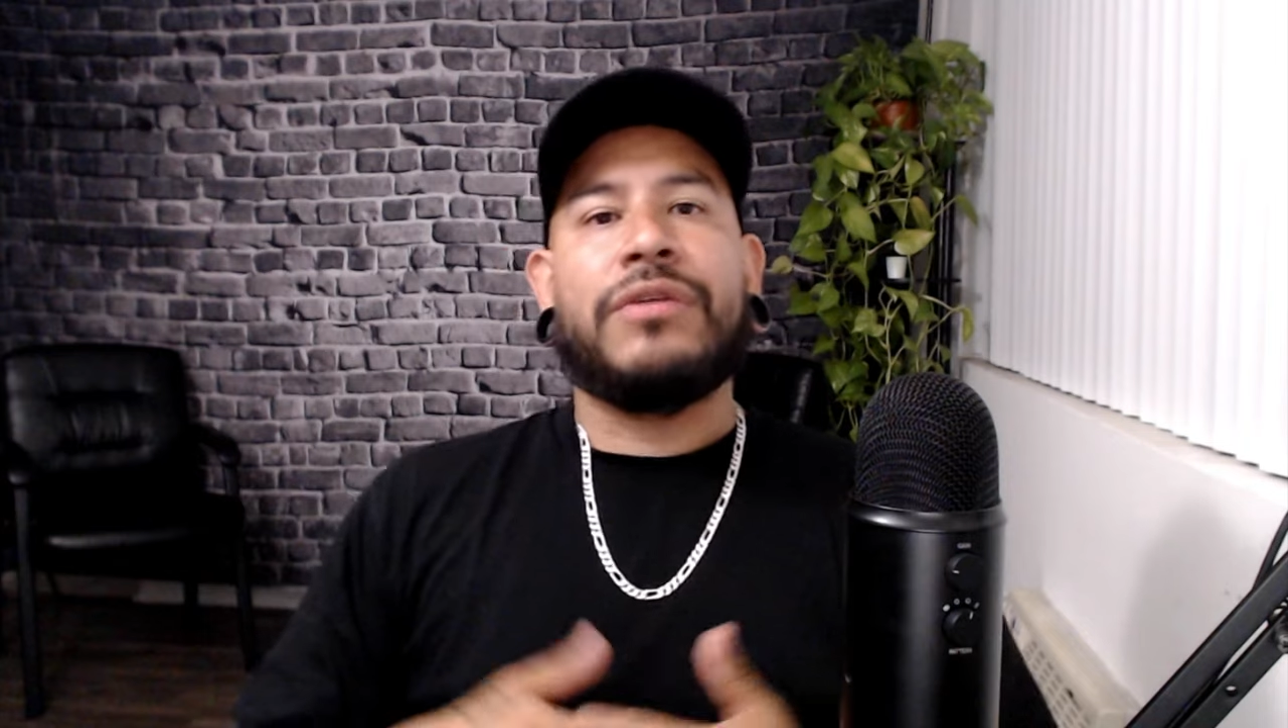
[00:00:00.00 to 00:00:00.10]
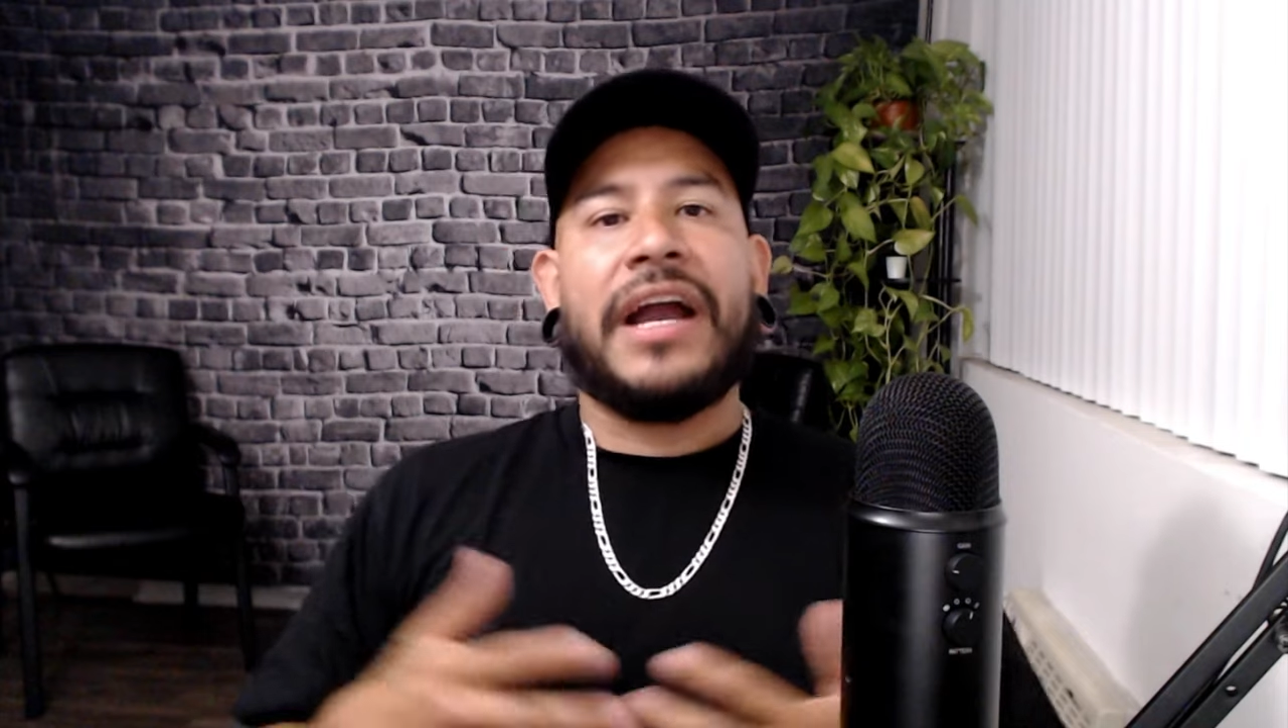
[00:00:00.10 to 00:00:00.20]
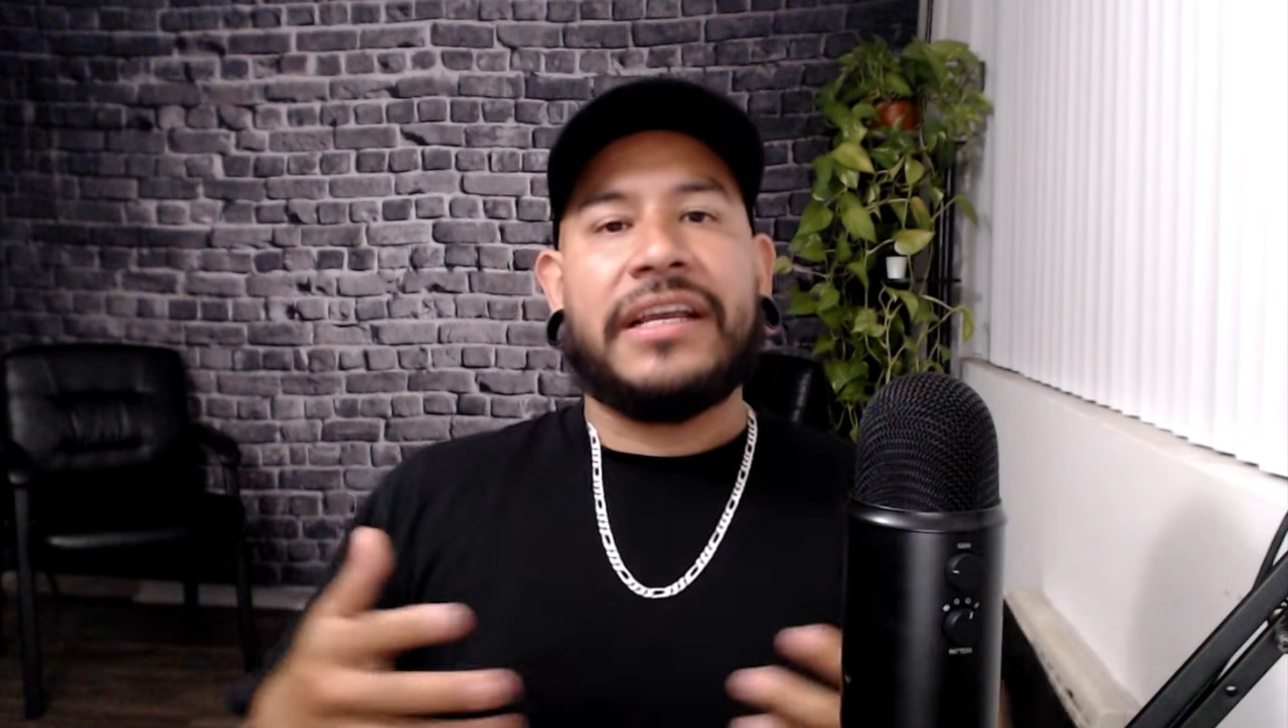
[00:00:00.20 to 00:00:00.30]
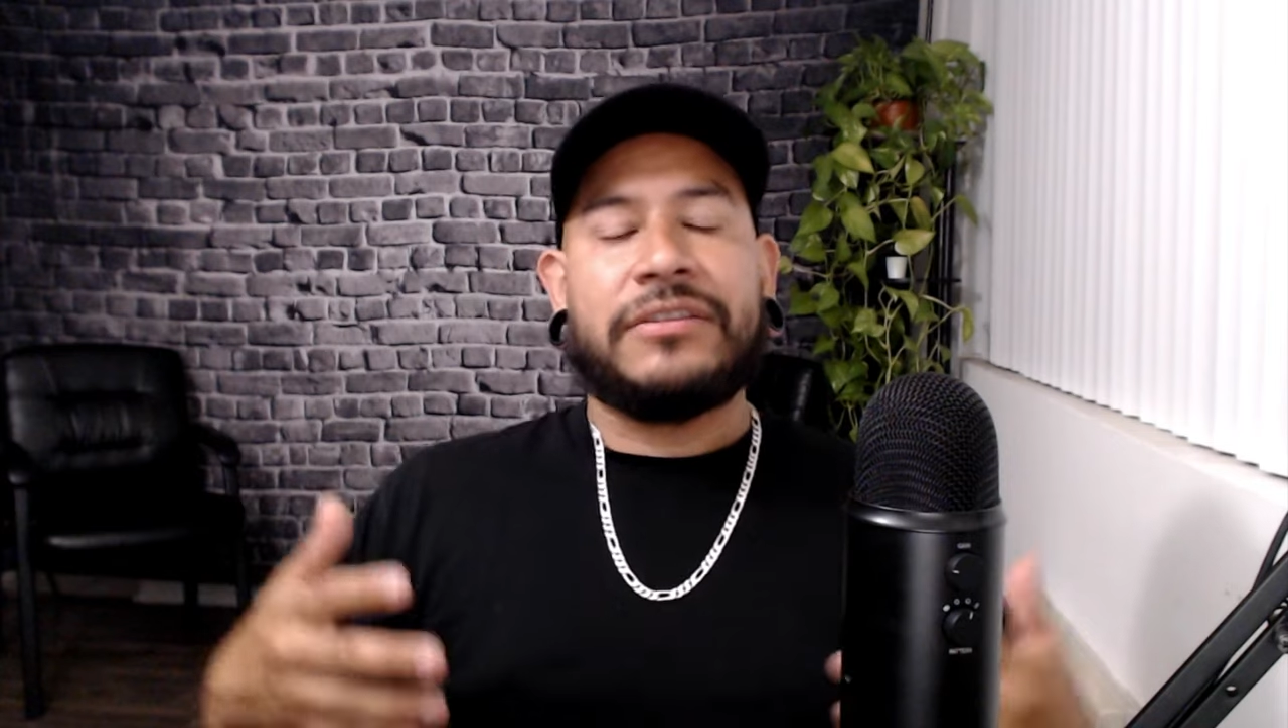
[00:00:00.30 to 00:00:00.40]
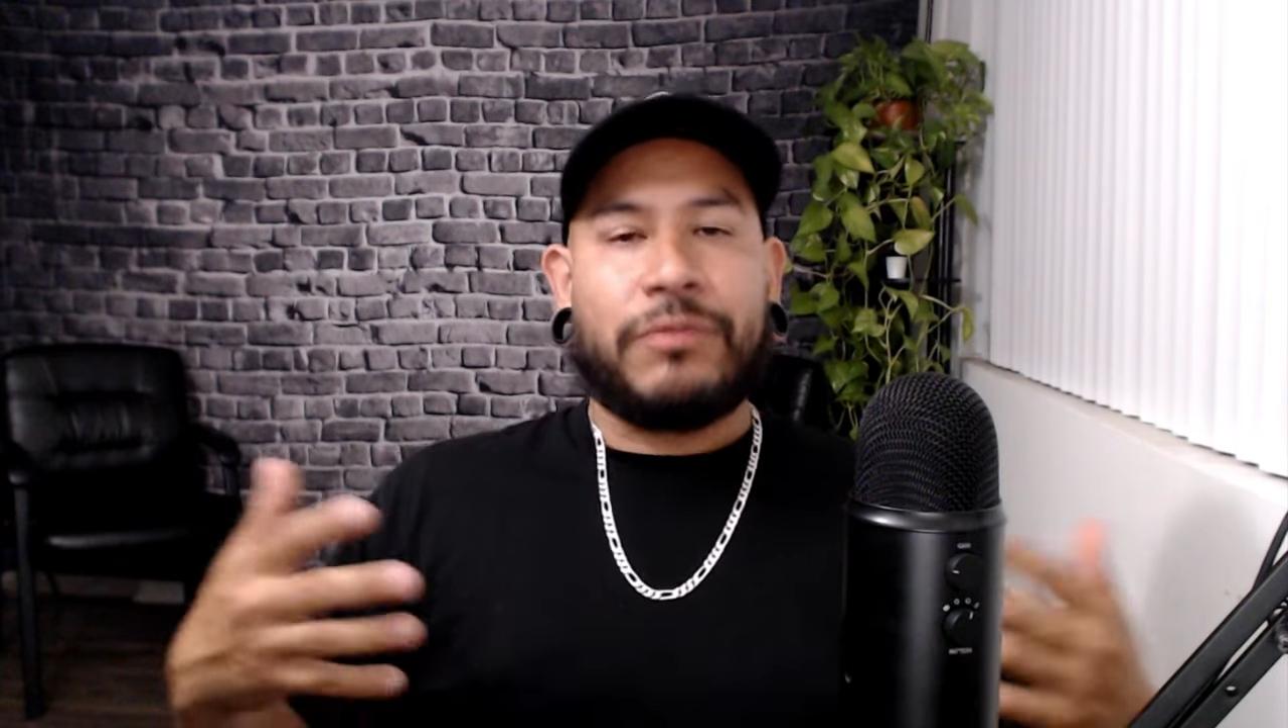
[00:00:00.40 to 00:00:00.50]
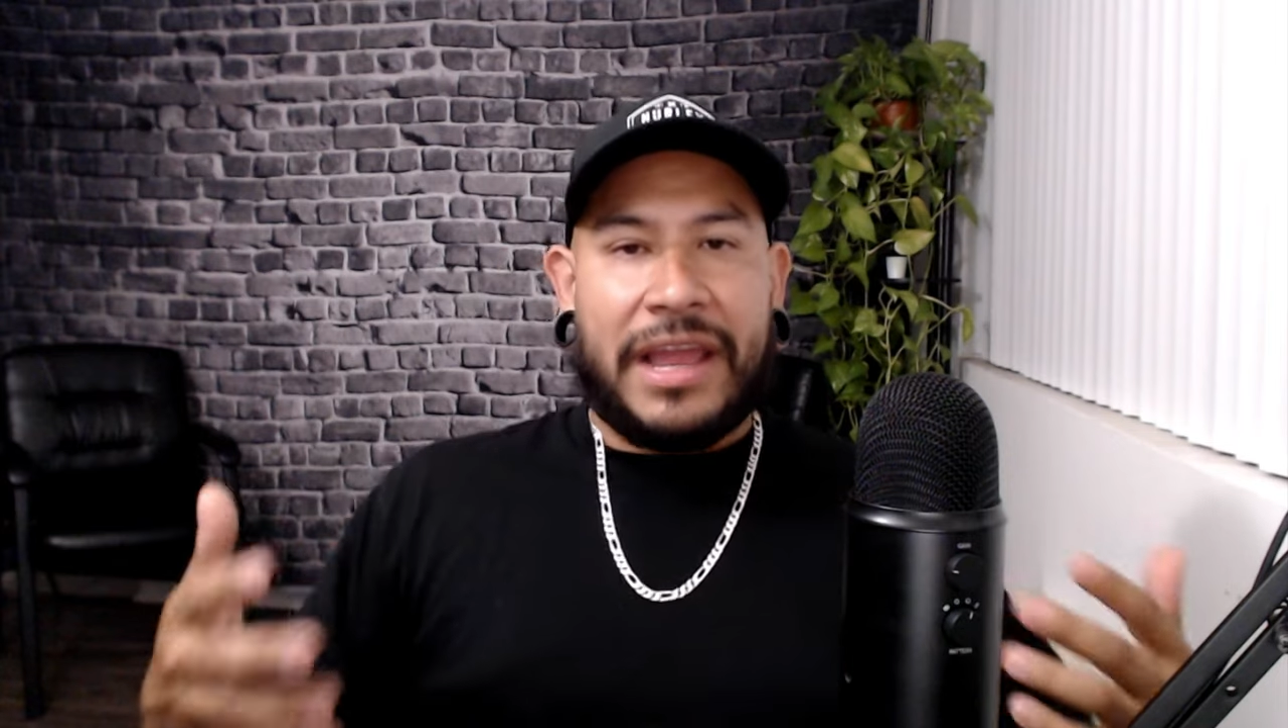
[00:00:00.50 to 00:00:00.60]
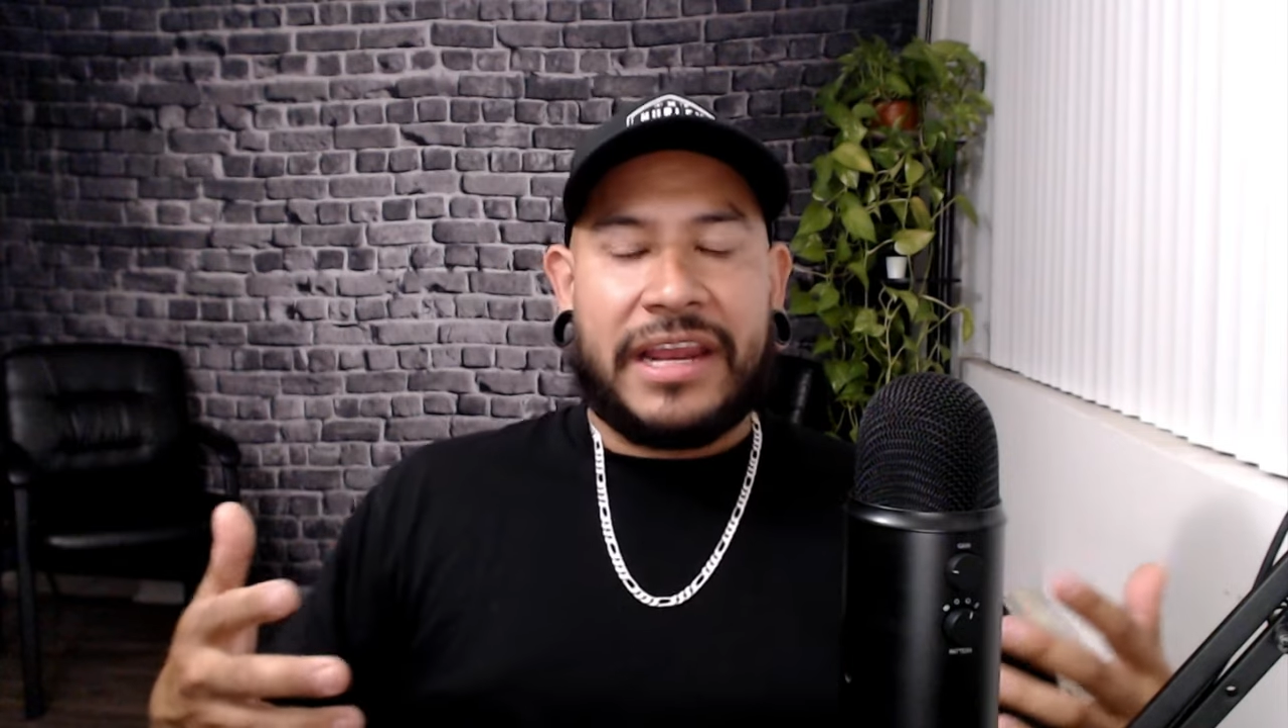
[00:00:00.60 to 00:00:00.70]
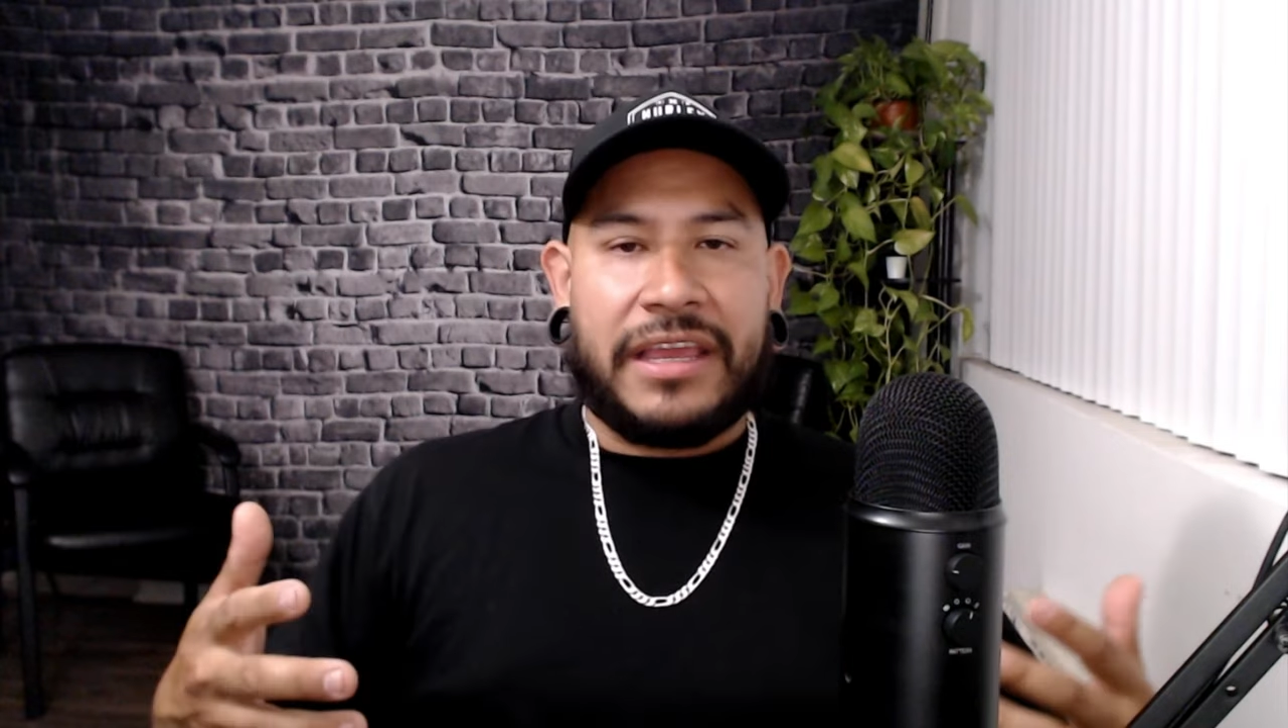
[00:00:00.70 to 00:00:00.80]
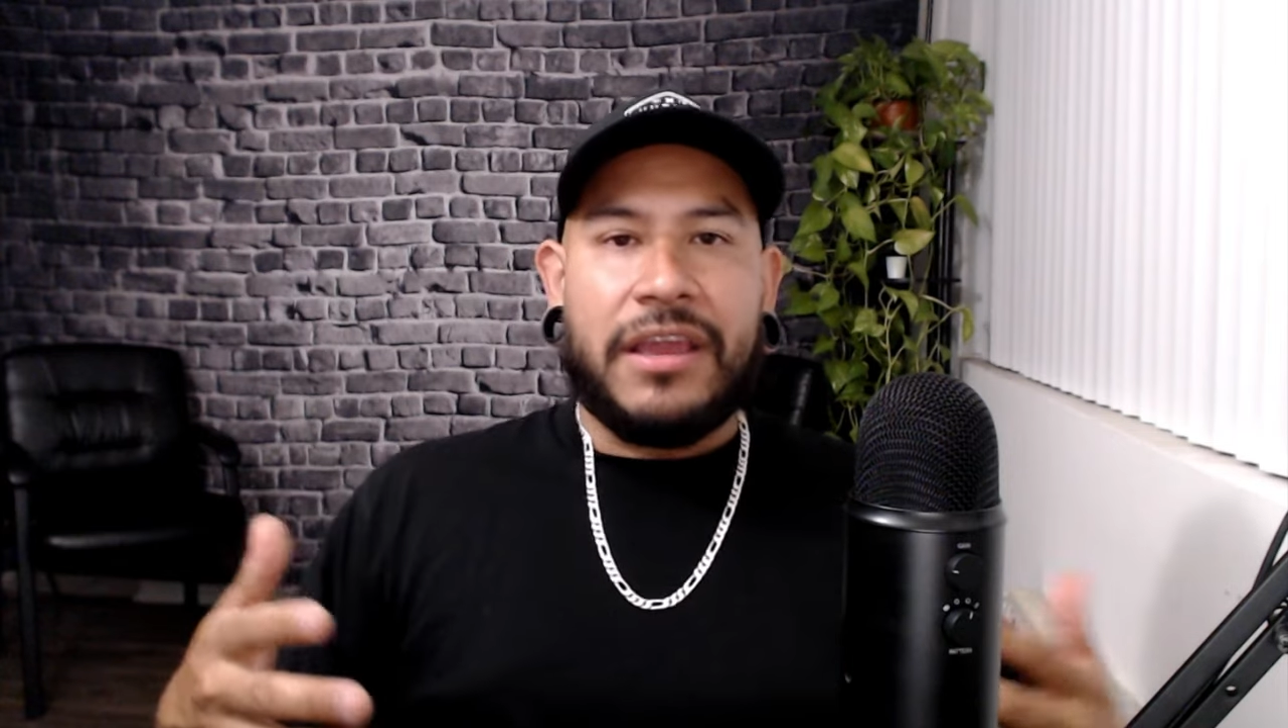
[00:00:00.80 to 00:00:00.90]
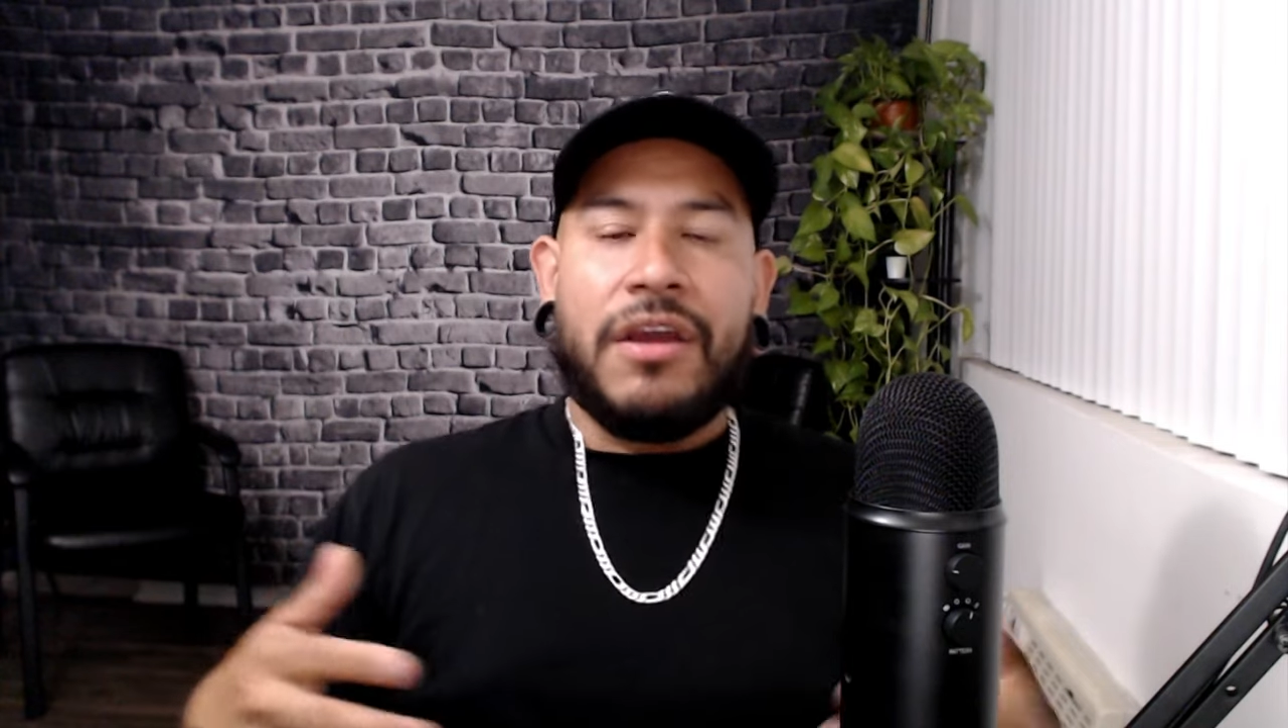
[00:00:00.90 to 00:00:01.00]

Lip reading: guys ready